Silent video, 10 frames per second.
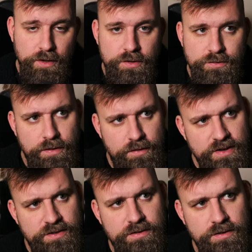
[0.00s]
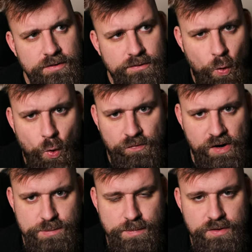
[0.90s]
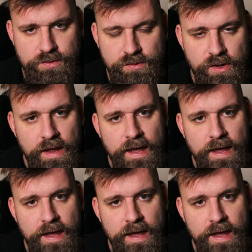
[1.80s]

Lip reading: So there is sort of regiments.